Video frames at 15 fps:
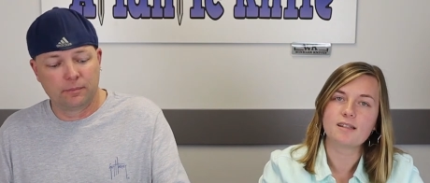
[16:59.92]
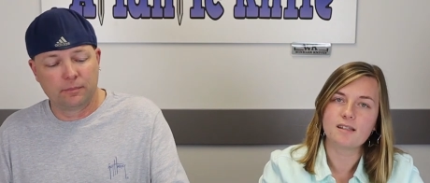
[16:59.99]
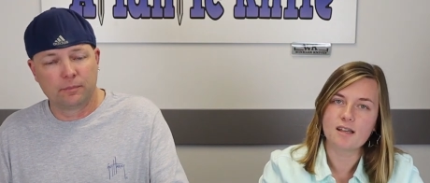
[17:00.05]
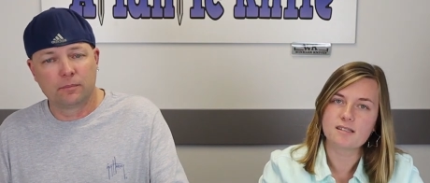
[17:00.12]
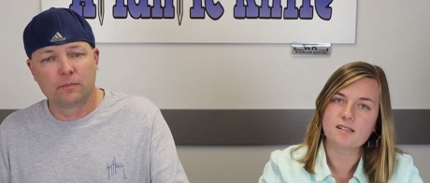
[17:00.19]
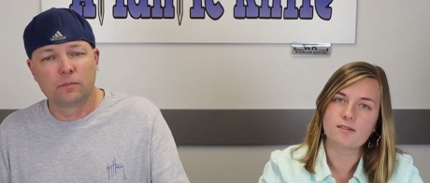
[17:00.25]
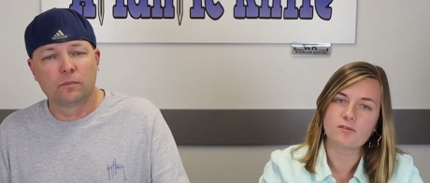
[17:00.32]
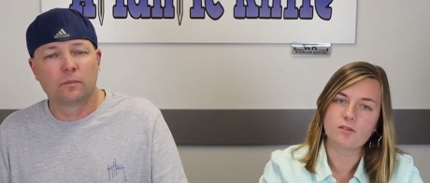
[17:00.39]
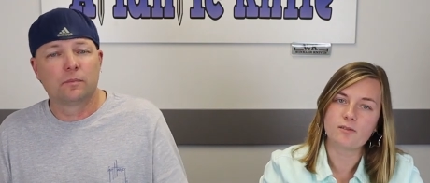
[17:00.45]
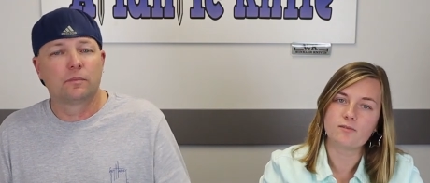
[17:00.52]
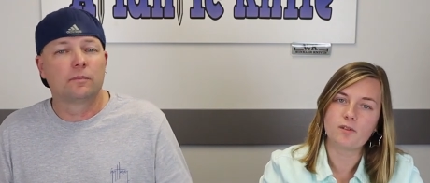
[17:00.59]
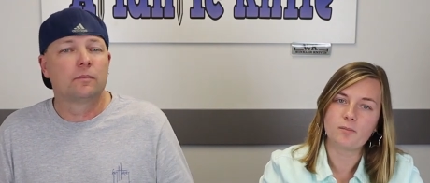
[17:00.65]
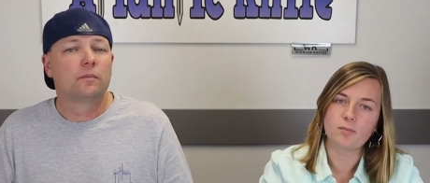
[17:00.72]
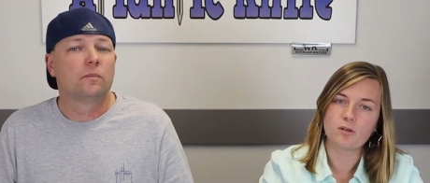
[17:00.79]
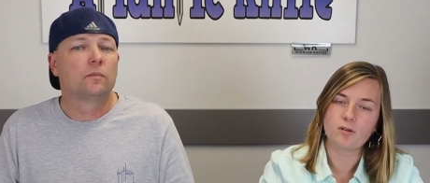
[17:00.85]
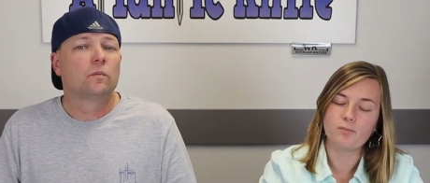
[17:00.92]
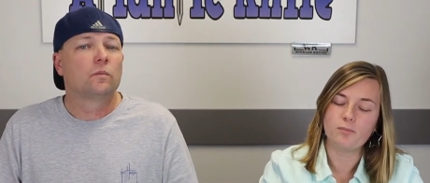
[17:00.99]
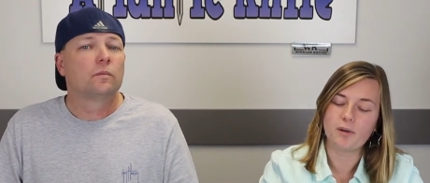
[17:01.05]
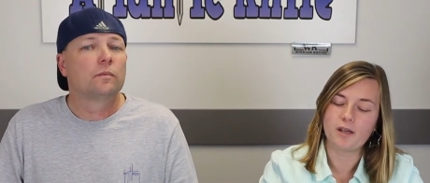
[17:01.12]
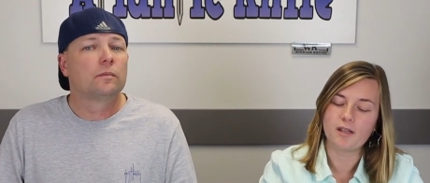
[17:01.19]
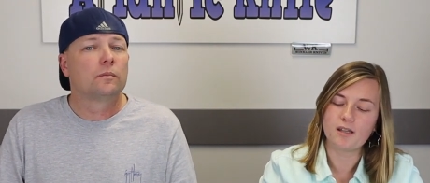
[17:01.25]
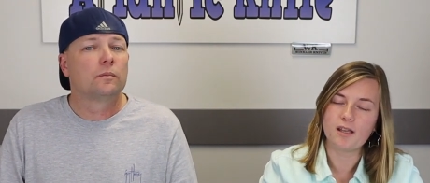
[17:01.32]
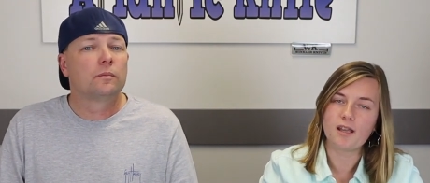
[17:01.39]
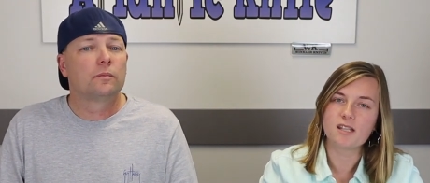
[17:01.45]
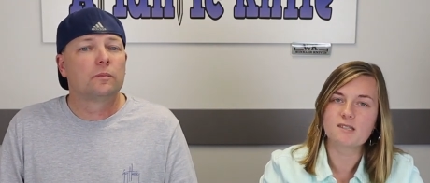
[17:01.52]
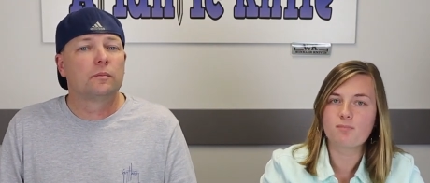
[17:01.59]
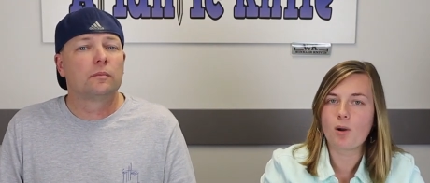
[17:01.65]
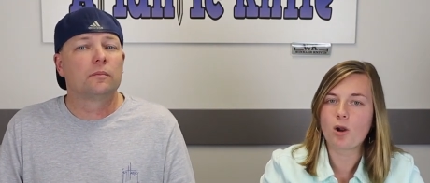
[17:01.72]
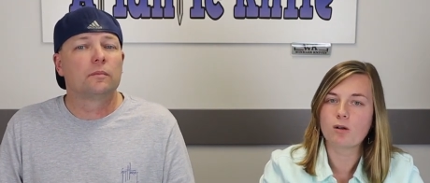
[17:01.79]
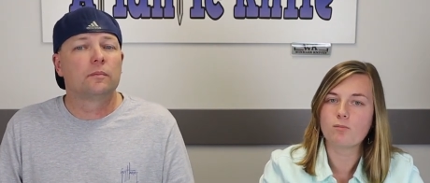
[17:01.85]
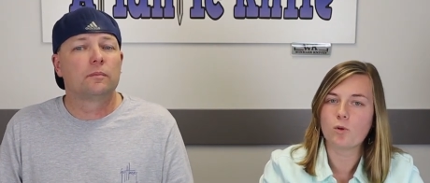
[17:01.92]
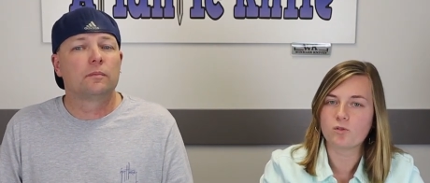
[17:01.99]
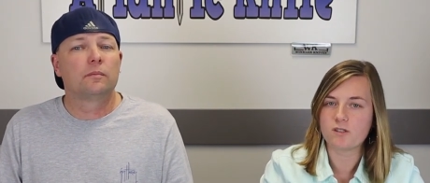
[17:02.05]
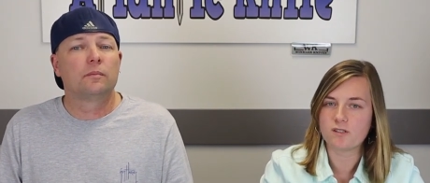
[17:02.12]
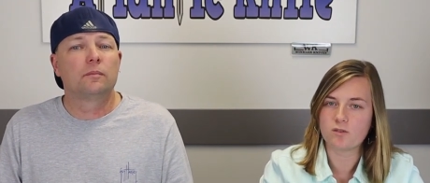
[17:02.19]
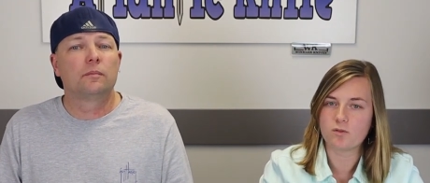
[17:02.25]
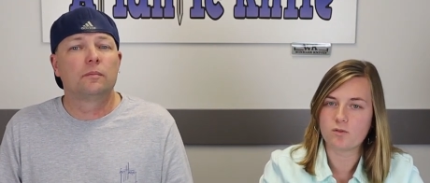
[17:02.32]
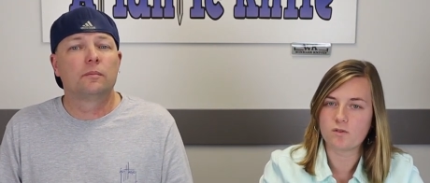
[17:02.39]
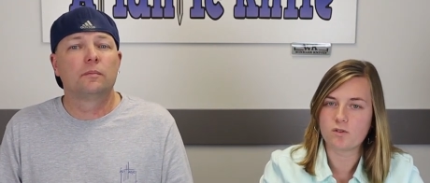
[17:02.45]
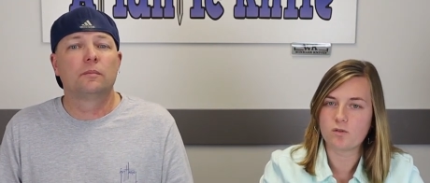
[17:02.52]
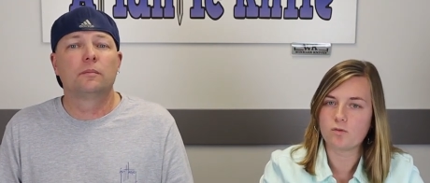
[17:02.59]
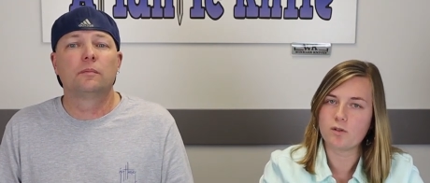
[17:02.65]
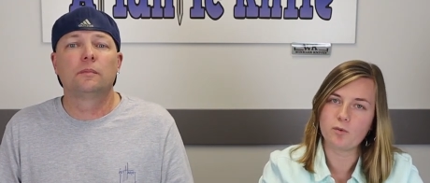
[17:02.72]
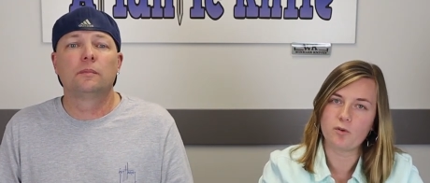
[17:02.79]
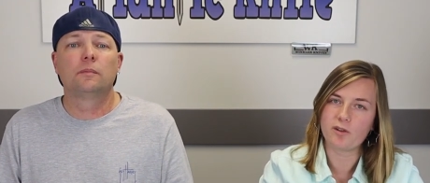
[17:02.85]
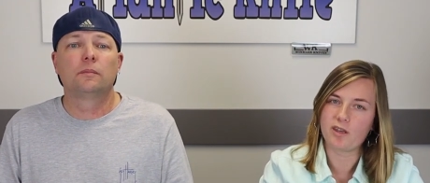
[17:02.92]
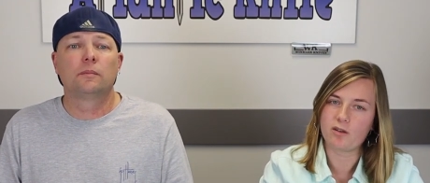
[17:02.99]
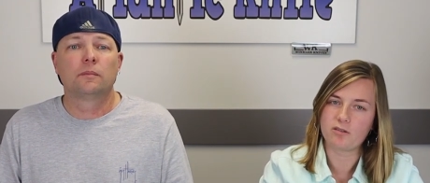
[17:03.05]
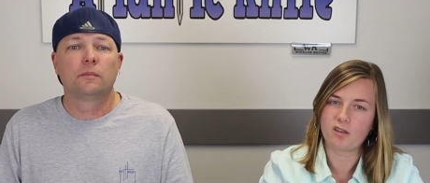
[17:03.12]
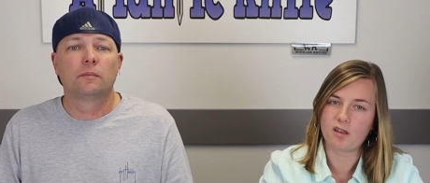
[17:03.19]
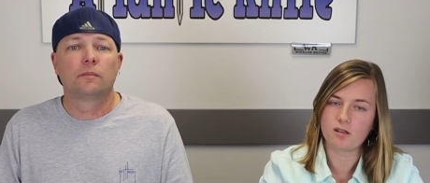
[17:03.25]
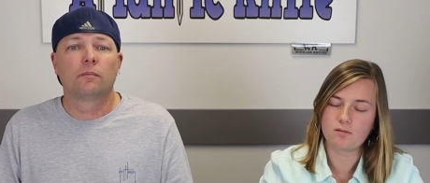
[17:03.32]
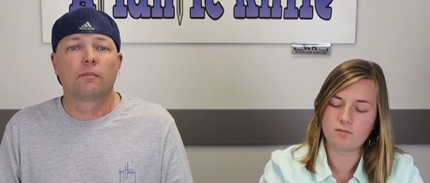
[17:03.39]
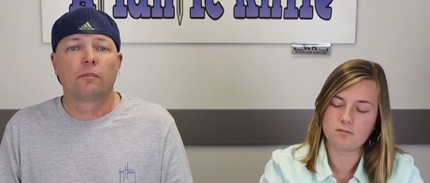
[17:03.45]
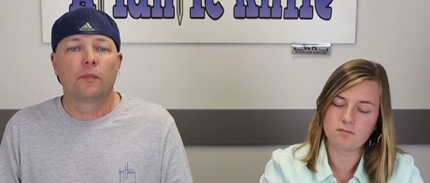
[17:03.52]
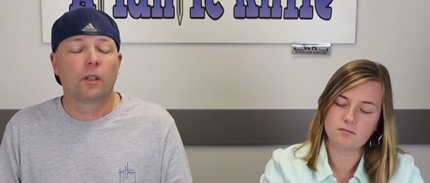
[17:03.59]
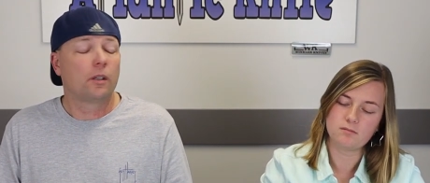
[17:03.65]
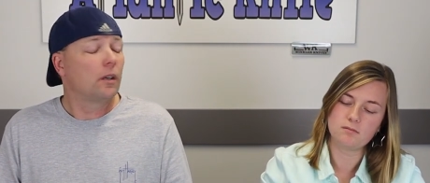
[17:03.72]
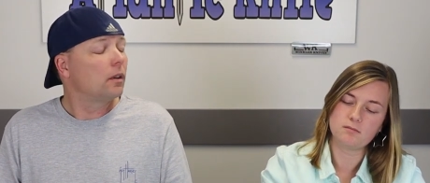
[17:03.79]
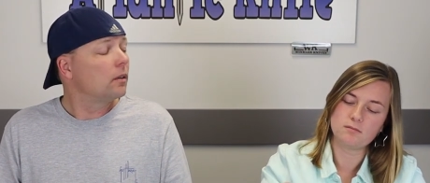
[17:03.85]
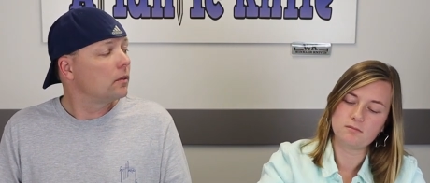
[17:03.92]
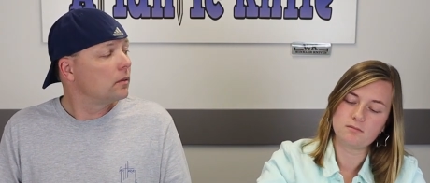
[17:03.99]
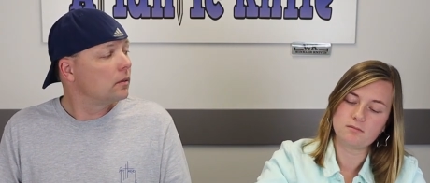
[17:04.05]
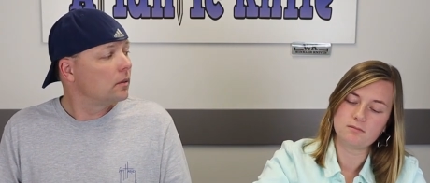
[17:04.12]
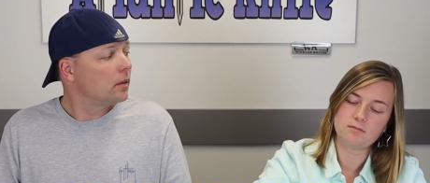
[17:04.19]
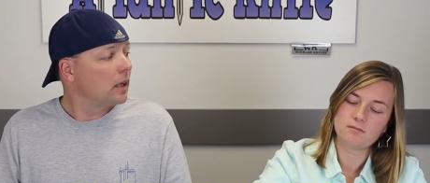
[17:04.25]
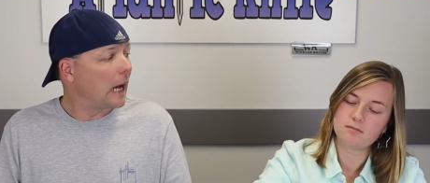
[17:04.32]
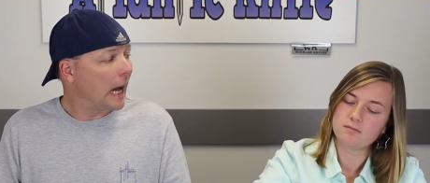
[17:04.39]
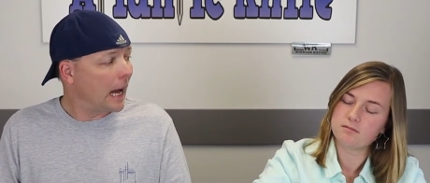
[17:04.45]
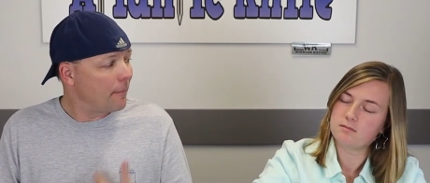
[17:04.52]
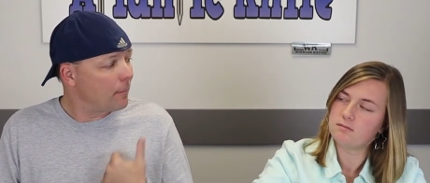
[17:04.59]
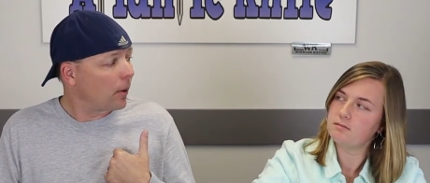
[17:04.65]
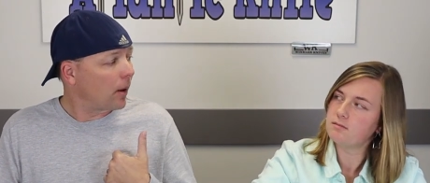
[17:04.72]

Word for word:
Speaker 1: does have a front flipper, but it's part multi-tool, so we won't count that.
Speaker 2: You know, I'm